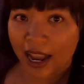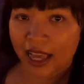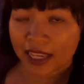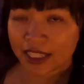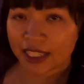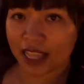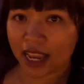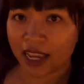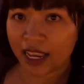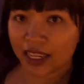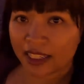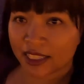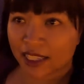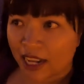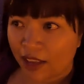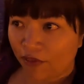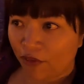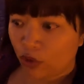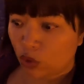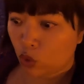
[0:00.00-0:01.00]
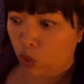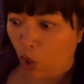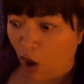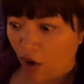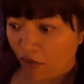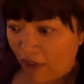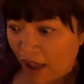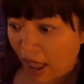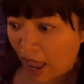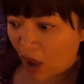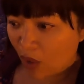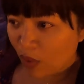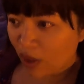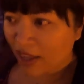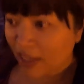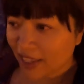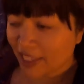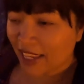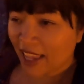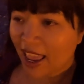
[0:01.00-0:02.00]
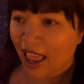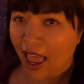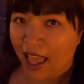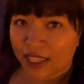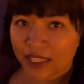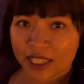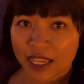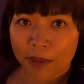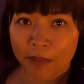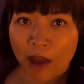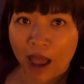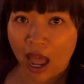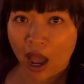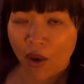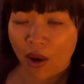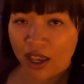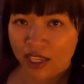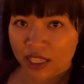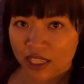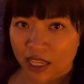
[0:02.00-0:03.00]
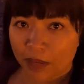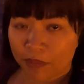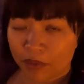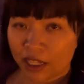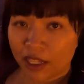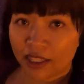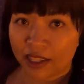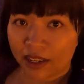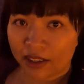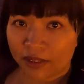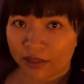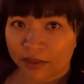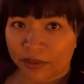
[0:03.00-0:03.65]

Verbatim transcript: Last night I slept for 12 hours and somehow I skipped dinner.